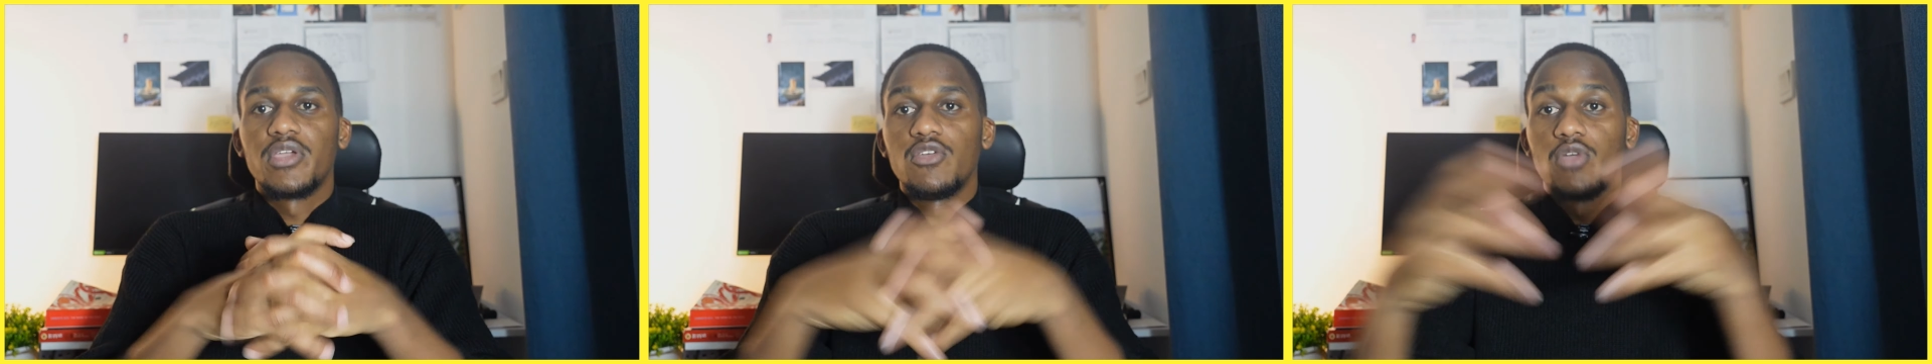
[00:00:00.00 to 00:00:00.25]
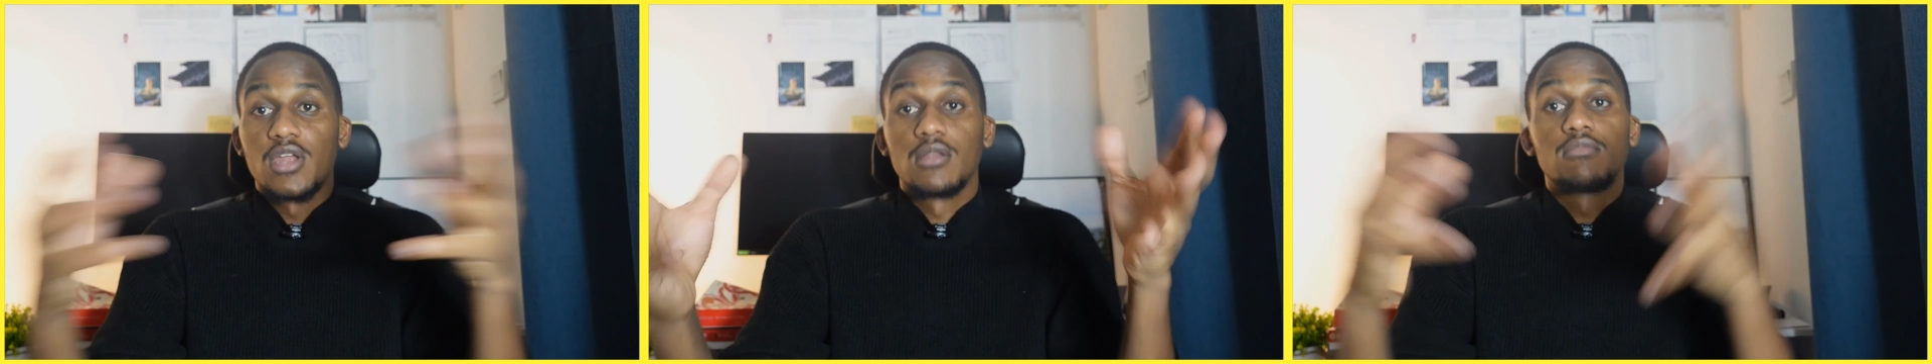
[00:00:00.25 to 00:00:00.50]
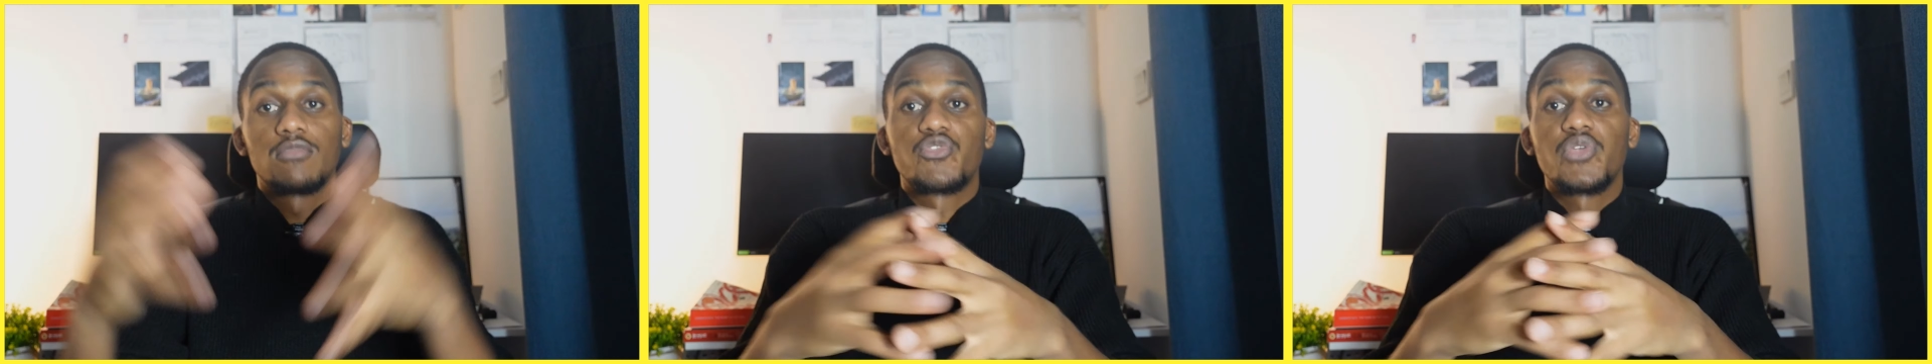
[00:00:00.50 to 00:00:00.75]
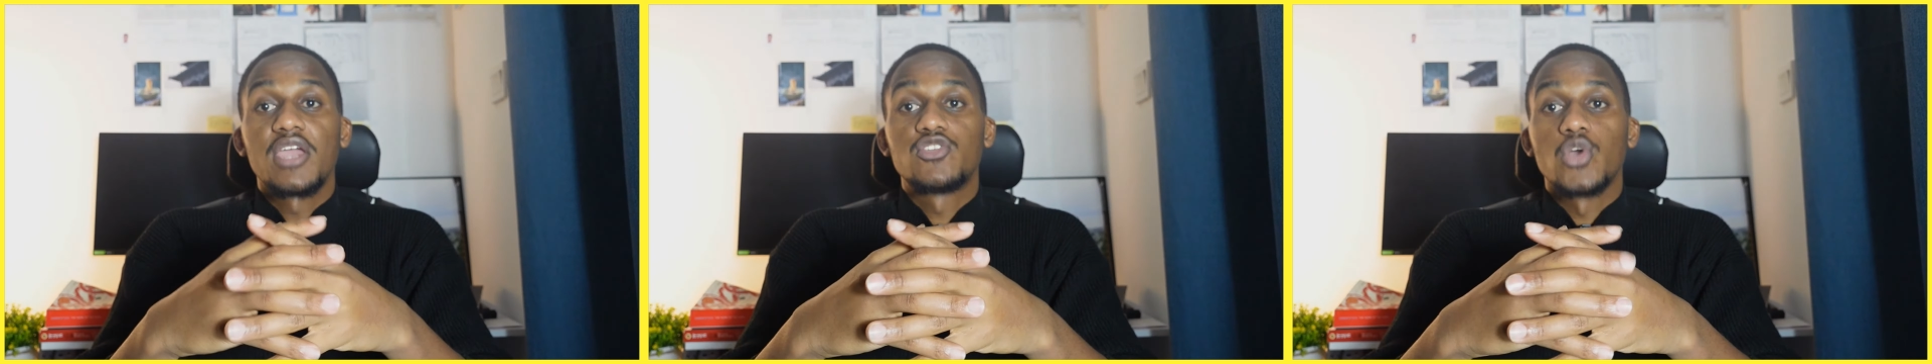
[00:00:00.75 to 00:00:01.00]
You can
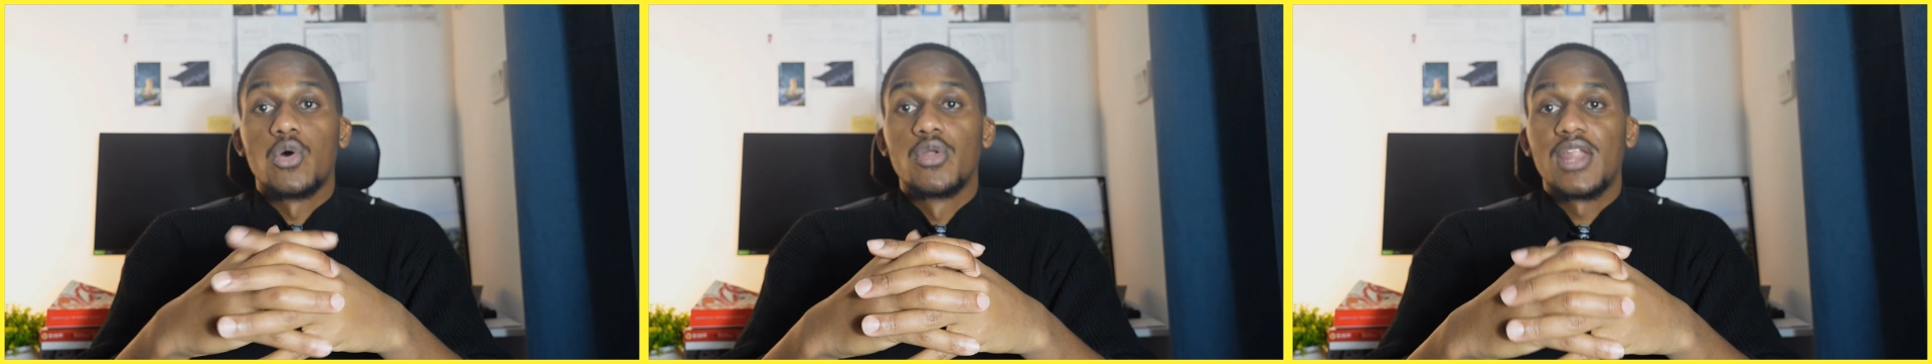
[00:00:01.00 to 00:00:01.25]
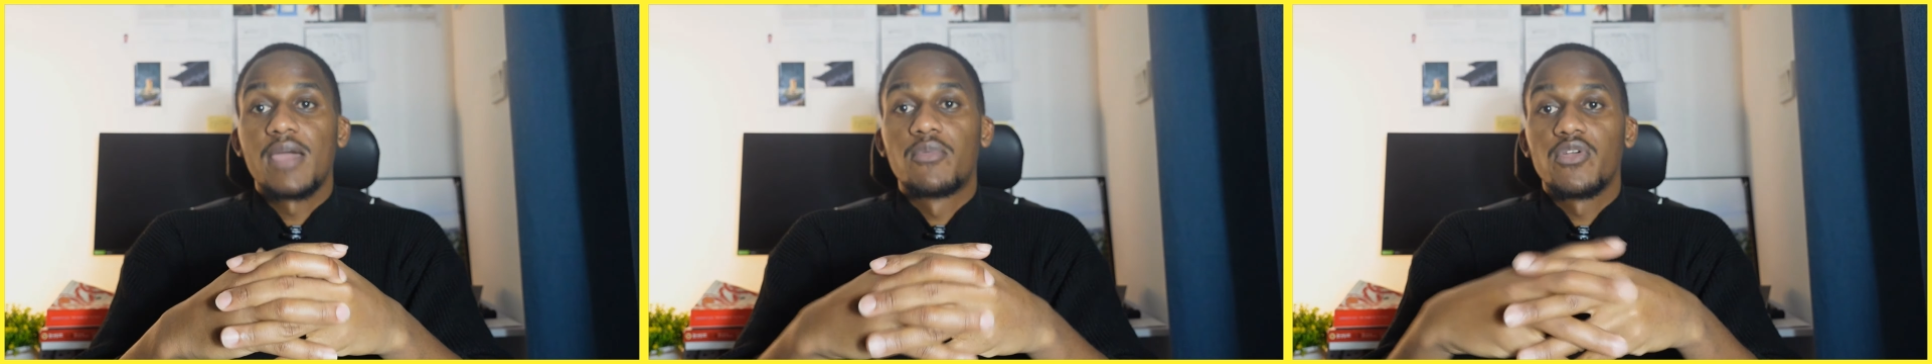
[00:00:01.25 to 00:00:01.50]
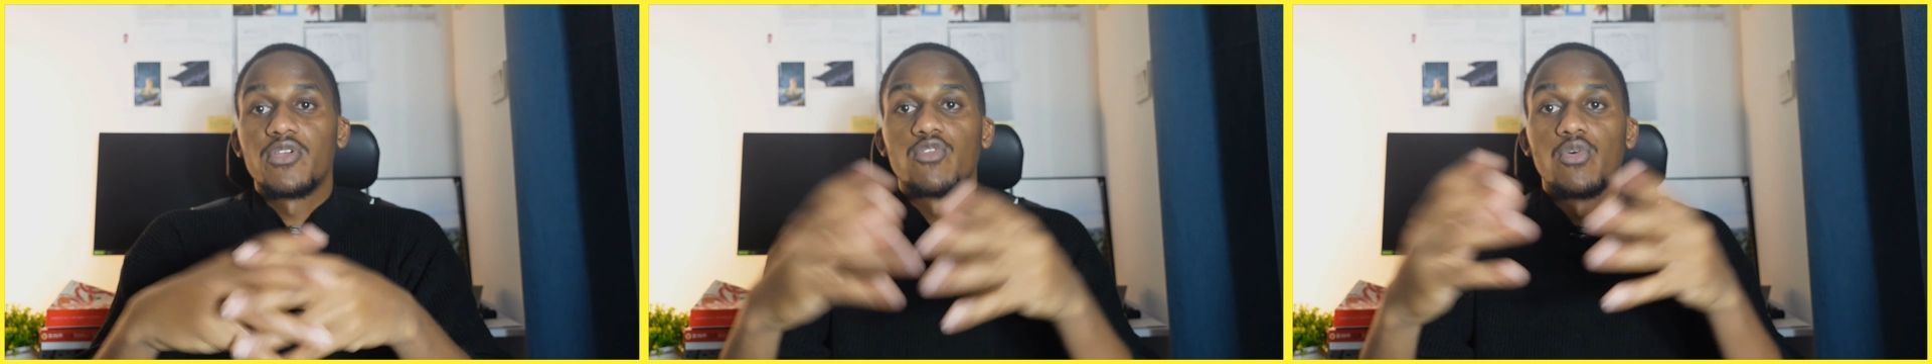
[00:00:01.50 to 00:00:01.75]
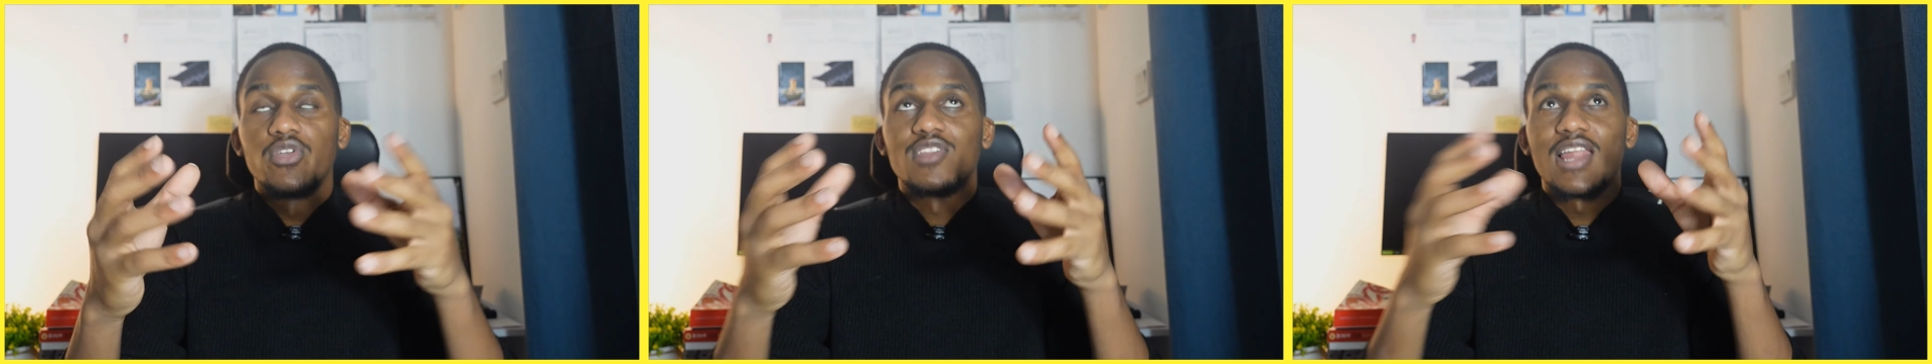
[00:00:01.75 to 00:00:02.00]
create your own library.
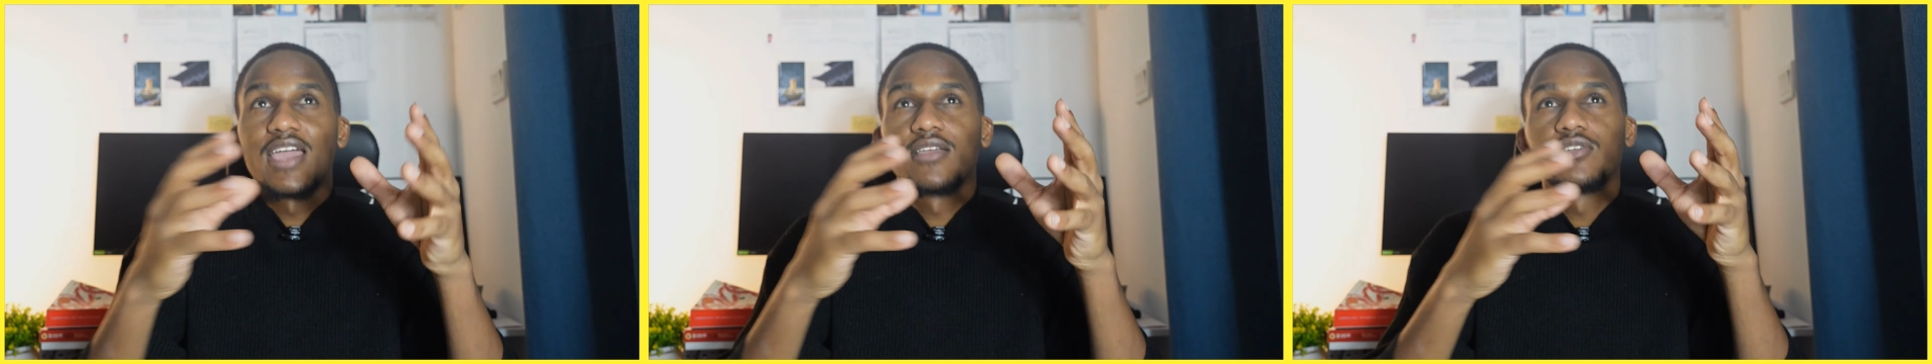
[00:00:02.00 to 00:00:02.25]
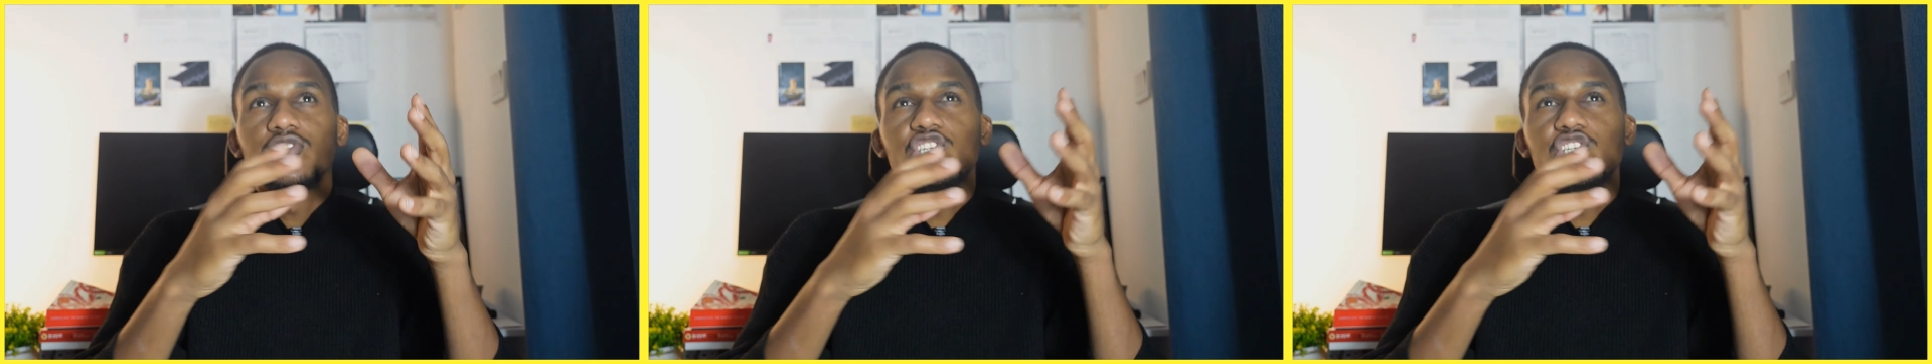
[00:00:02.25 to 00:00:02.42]
So it's like